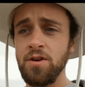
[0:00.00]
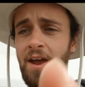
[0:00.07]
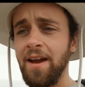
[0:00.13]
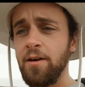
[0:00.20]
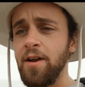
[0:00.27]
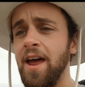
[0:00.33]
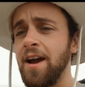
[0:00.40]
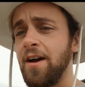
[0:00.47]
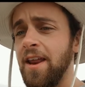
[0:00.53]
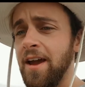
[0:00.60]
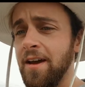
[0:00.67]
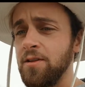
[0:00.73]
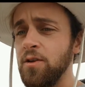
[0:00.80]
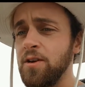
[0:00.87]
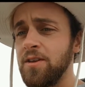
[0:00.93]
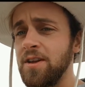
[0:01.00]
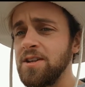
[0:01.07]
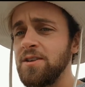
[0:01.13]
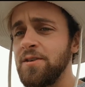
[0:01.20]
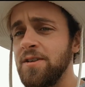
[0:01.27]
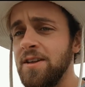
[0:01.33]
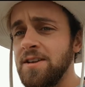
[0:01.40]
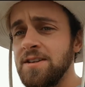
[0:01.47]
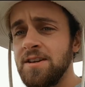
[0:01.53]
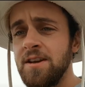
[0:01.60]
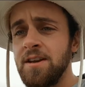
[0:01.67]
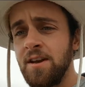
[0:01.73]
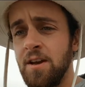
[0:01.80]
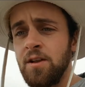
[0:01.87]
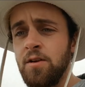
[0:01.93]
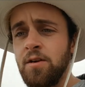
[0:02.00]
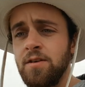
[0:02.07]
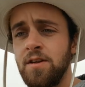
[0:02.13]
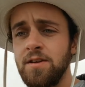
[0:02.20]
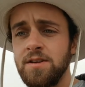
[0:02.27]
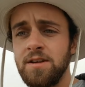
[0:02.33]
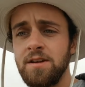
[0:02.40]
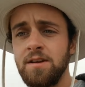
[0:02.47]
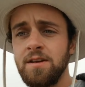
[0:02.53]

Hang on, hang on, hang on. Look at this, look at this, look at this.